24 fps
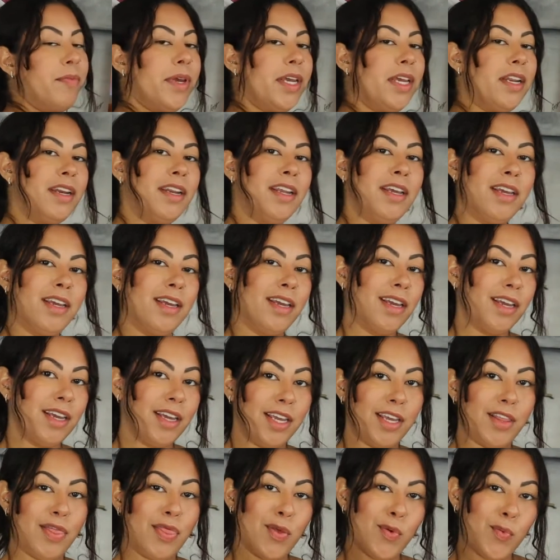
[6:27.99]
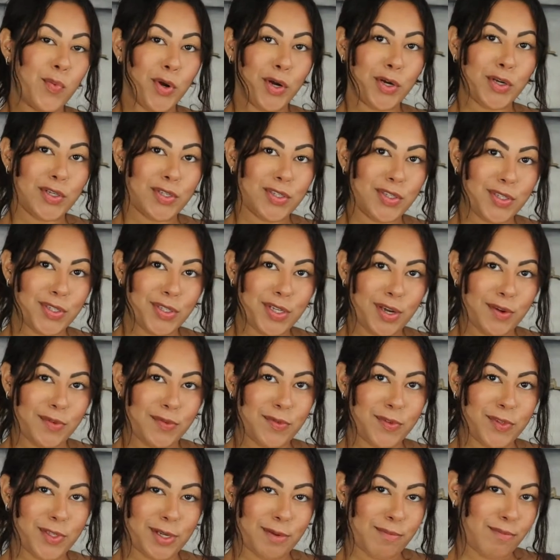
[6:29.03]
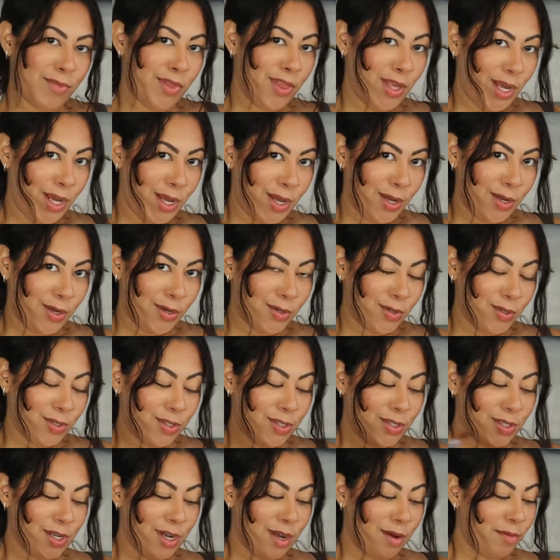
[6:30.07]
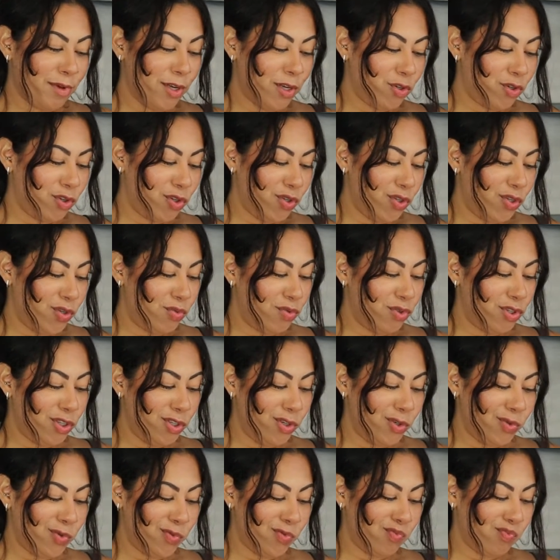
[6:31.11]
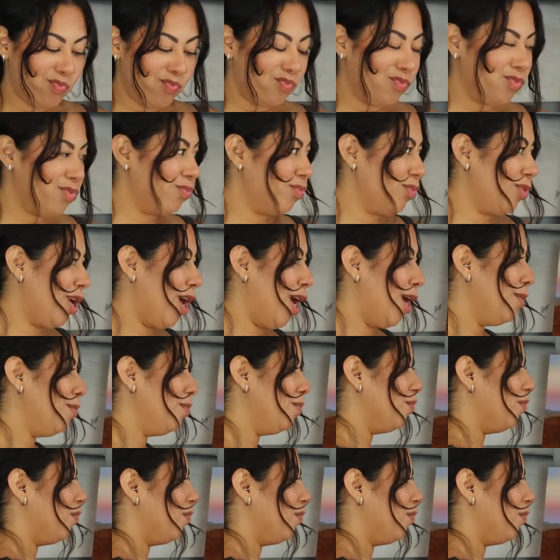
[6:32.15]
been in the works of some things coming to you soon. Okay,